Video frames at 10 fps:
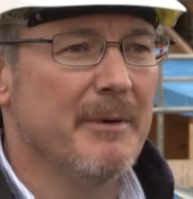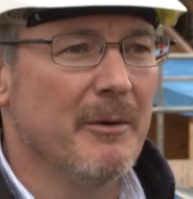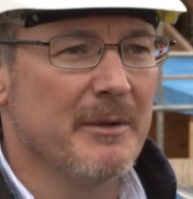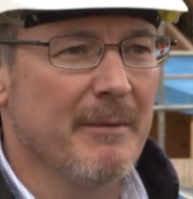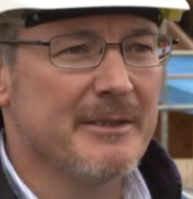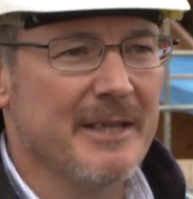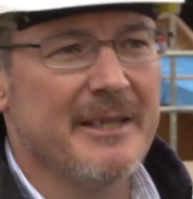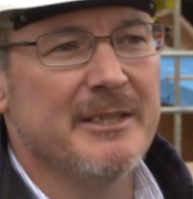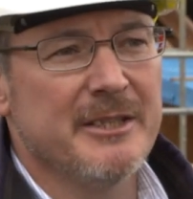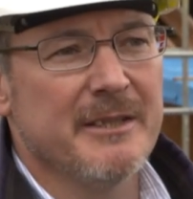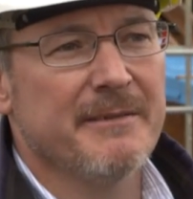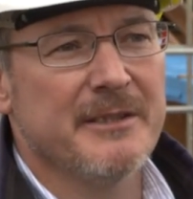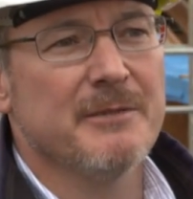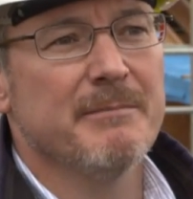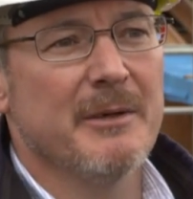build the most energy
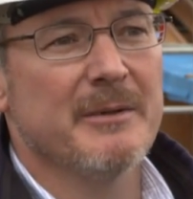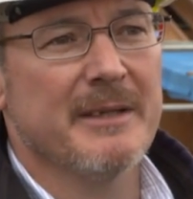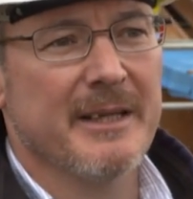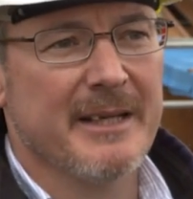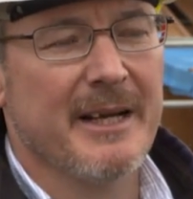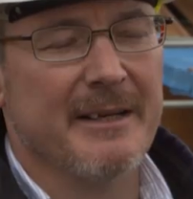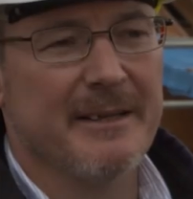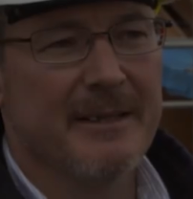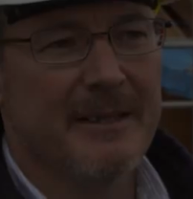efficient building they can.